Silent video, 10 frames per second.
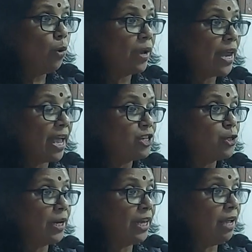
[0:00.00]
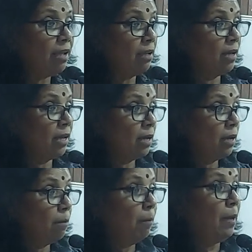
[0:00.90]
who can actually
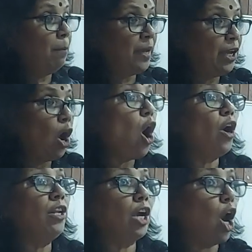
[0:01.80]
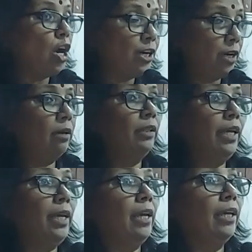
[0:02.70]
be beyond
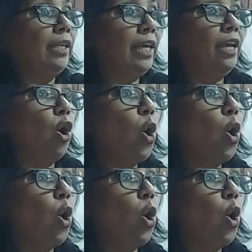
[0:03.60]
the